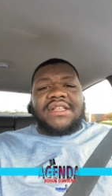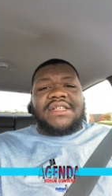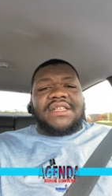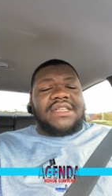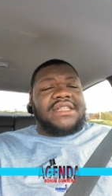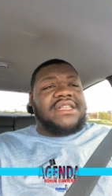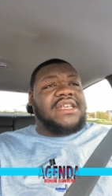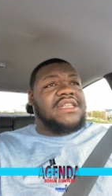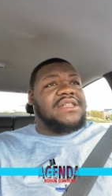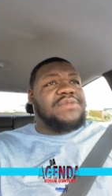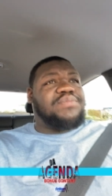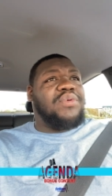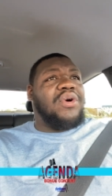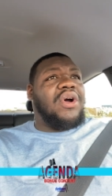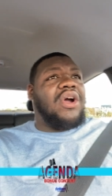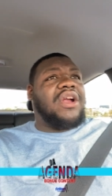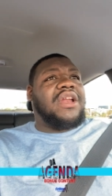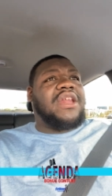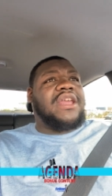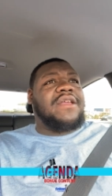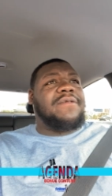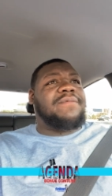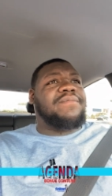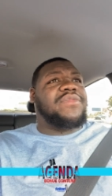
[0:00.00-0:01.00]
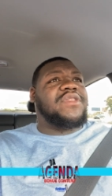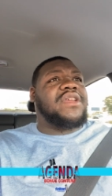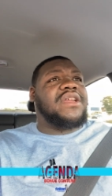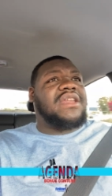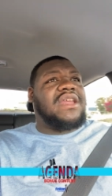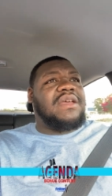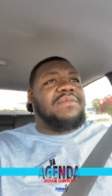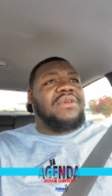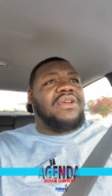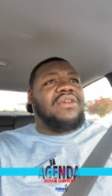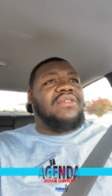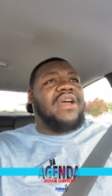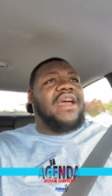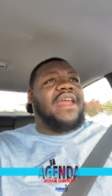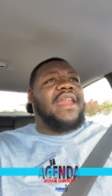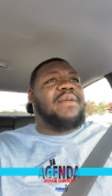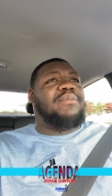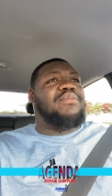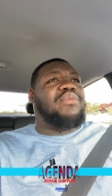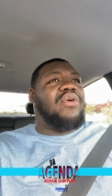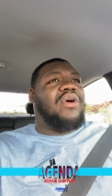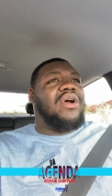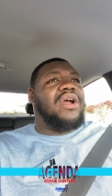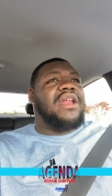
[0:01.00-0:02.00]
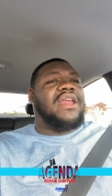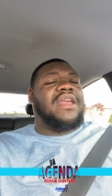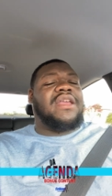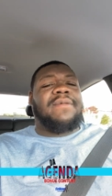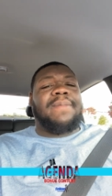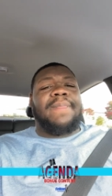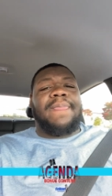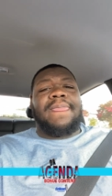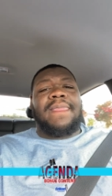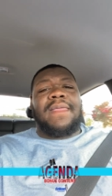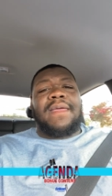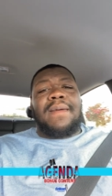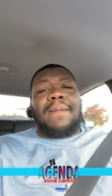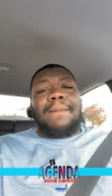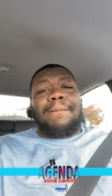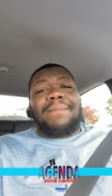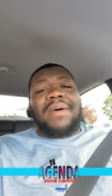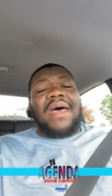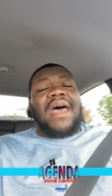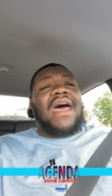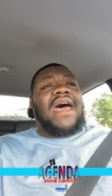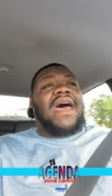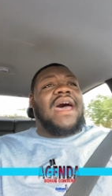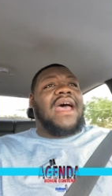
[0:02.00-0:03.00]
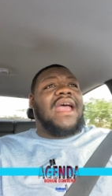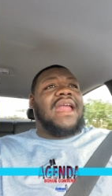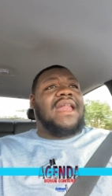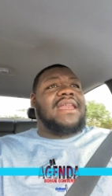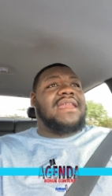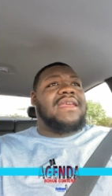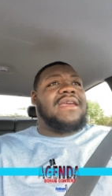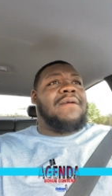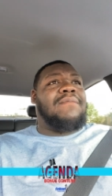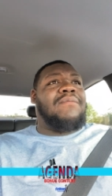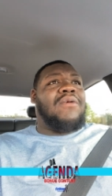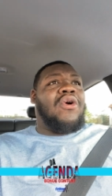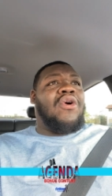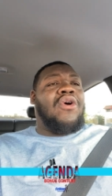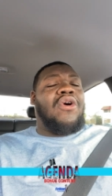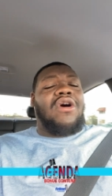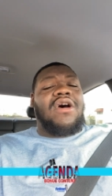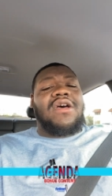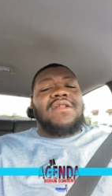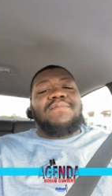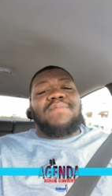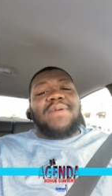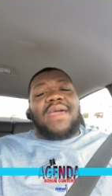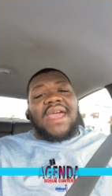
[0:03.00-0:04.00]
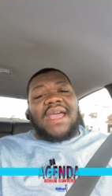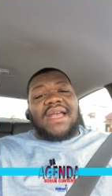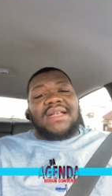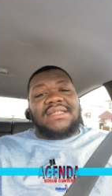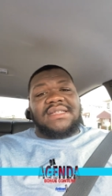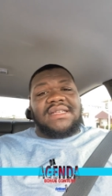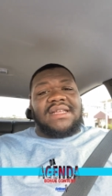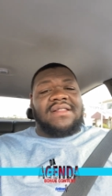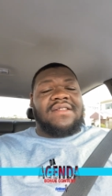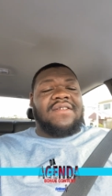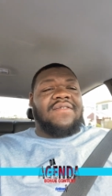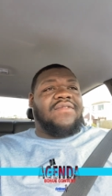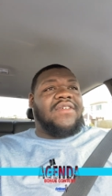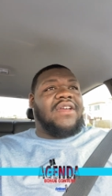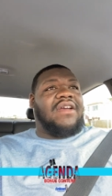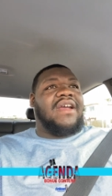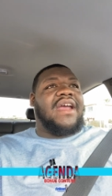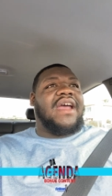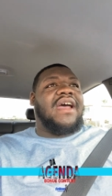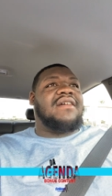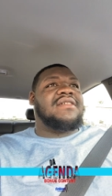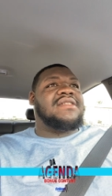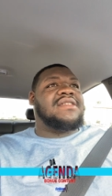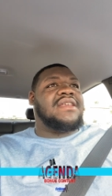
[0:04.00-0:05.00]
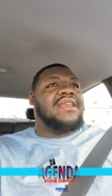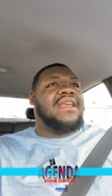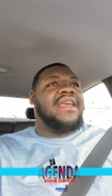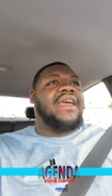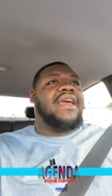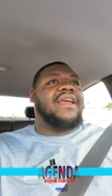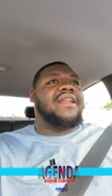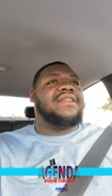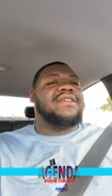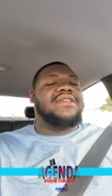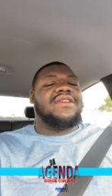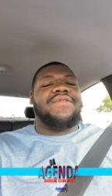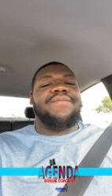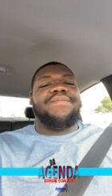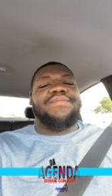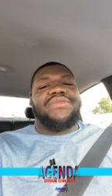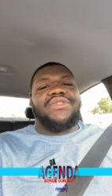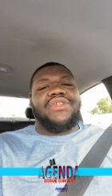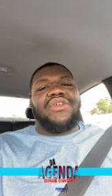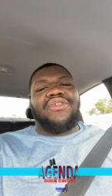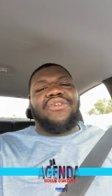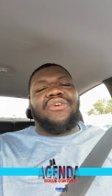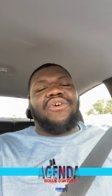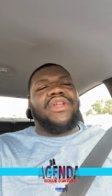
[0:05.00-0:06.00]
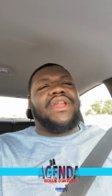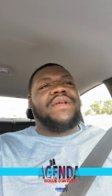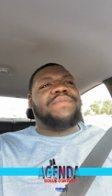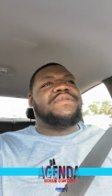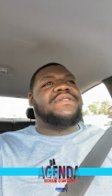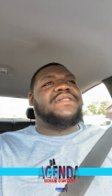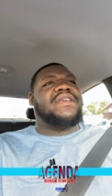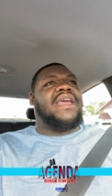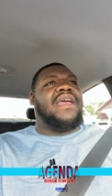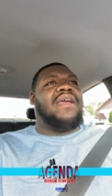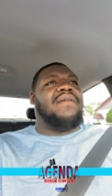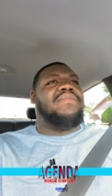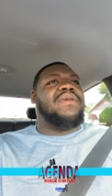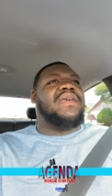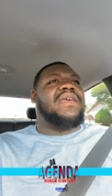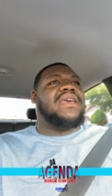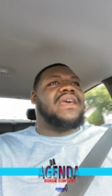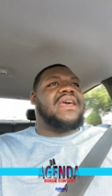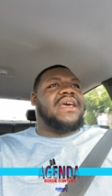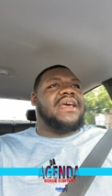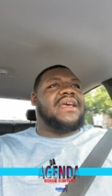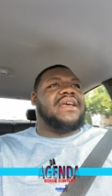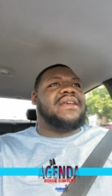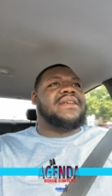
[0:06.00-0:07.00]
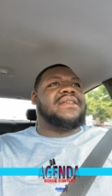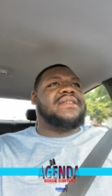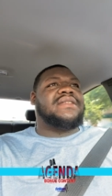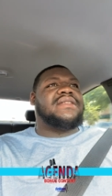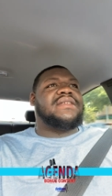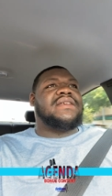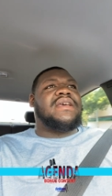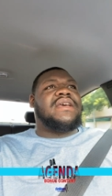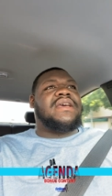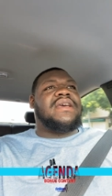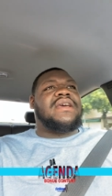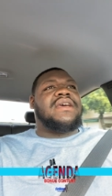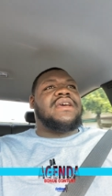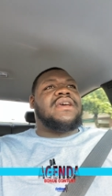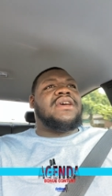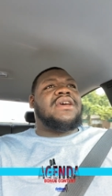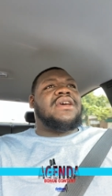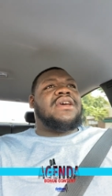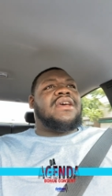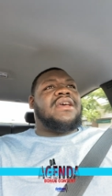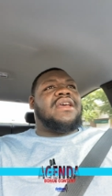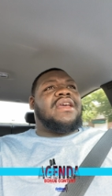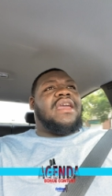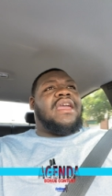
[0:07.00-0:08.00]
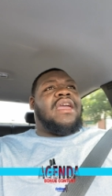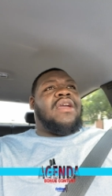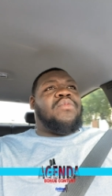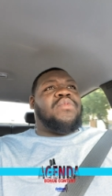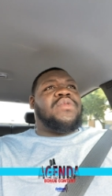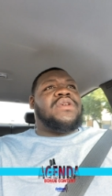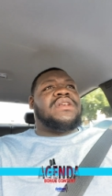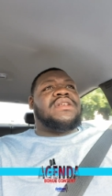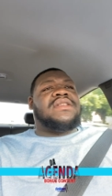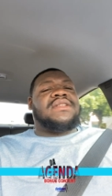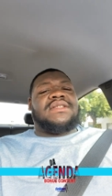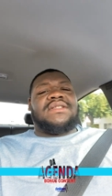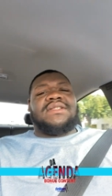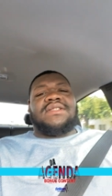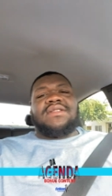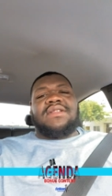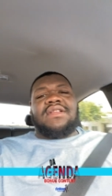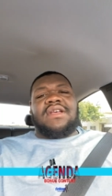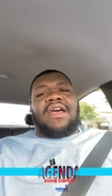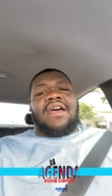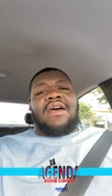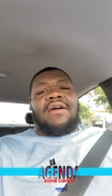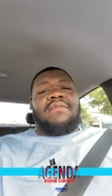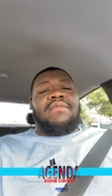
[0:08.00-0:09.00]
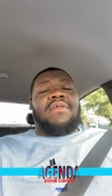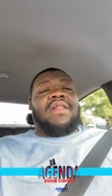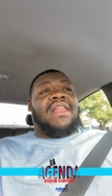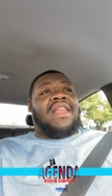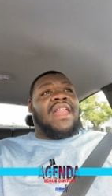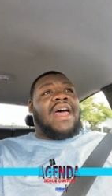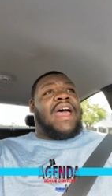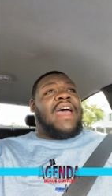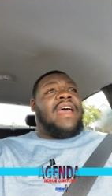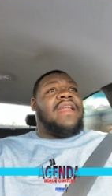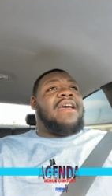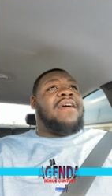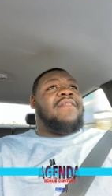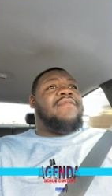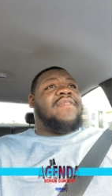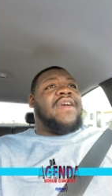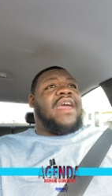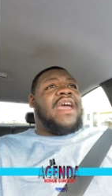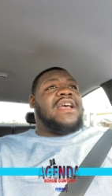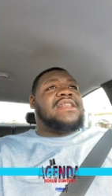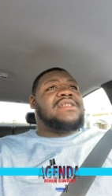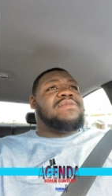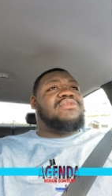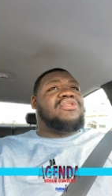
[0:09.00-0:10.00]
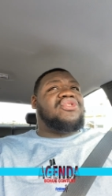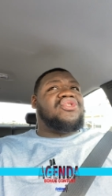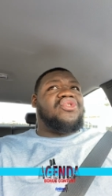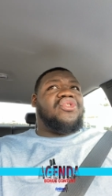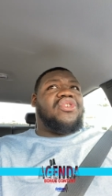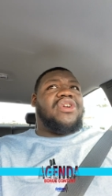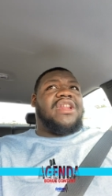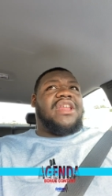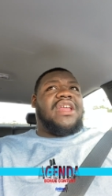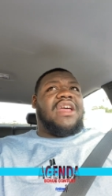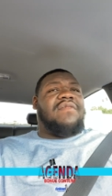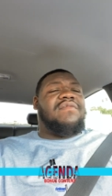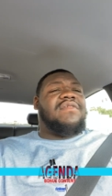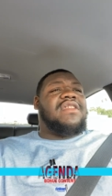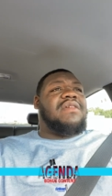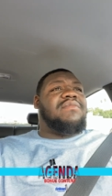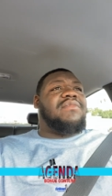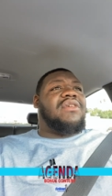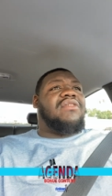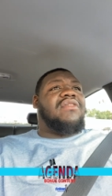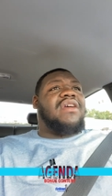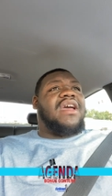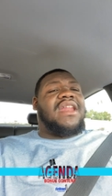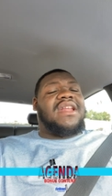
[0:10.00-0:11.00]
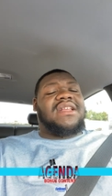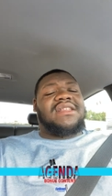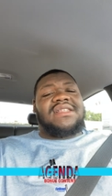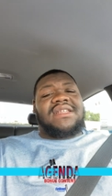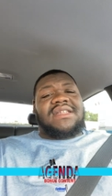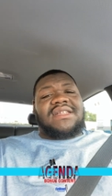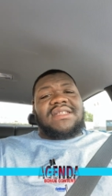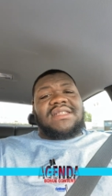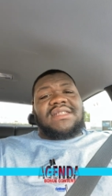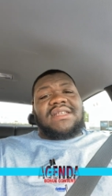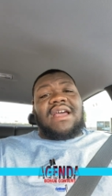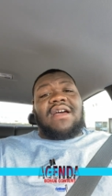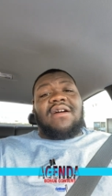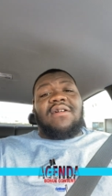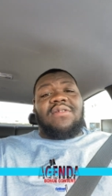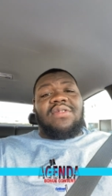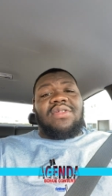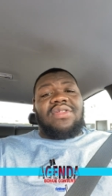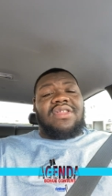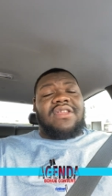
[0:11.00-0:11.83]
his party, the Democratic Party, behind him on passing the Fair Housing Act. You know what I'm saying? Because it was a vast majority of Democrats in the South